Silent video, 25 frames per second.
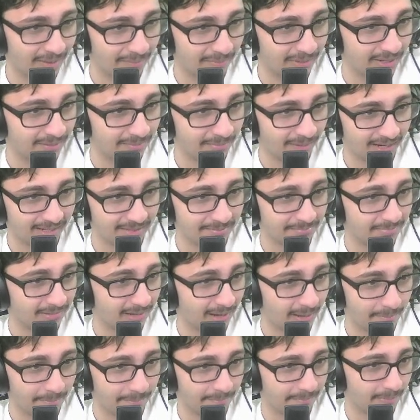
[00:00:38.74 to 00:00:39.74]
In my
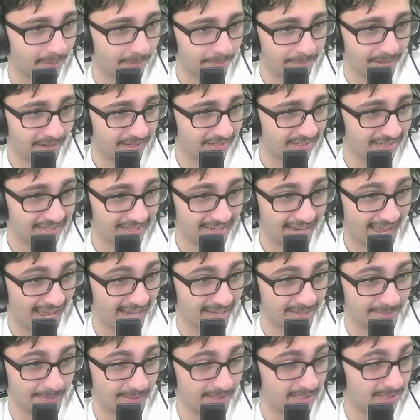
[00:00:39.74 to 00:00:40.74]
opinion,
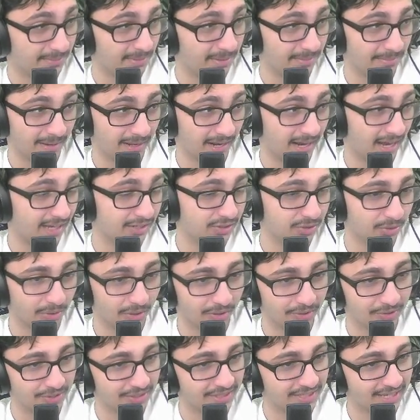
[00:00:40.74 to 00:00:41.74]
Nagby's been better. I don't
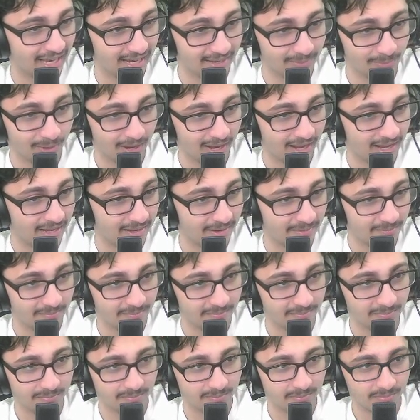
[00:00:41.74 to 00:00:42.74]
understand why
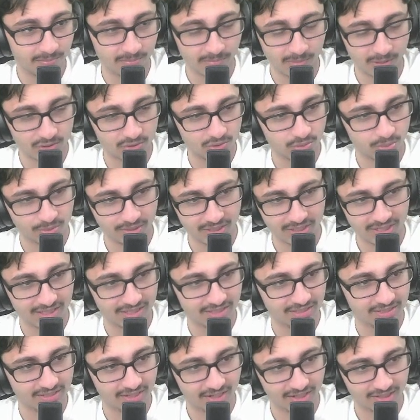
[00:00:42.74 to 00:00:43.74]

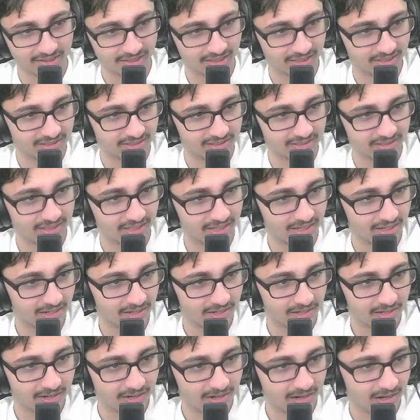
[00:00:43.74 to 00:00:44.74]
Matuidi's got this.
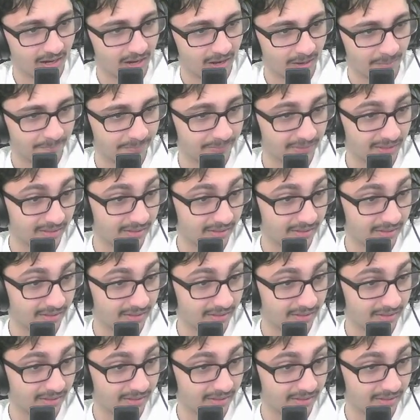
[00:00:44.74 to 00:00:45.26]
I